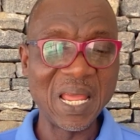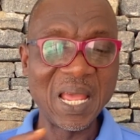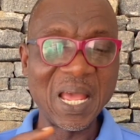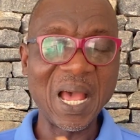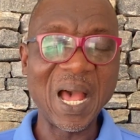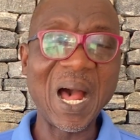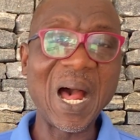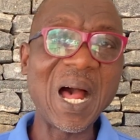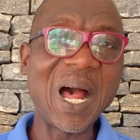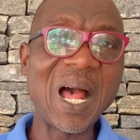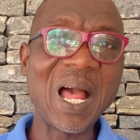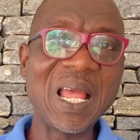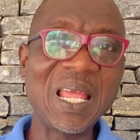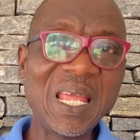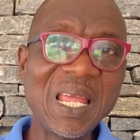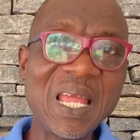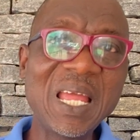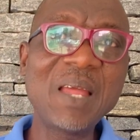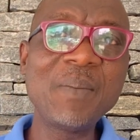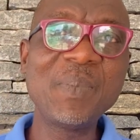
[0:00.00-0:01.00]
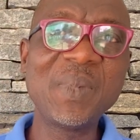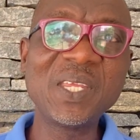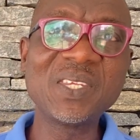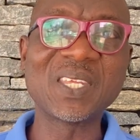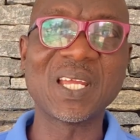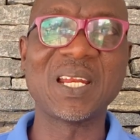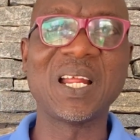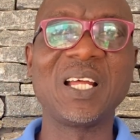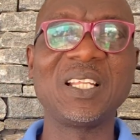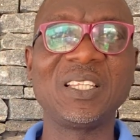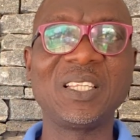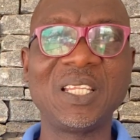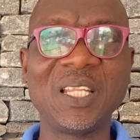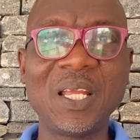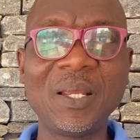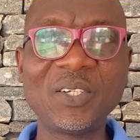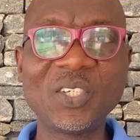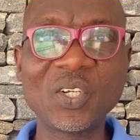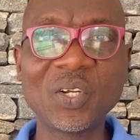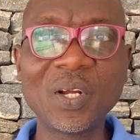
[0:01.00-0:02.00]
A means
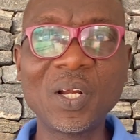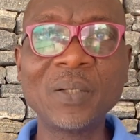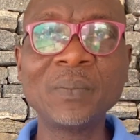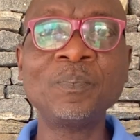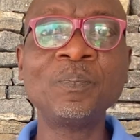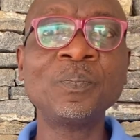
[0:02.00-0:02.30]
adaptation,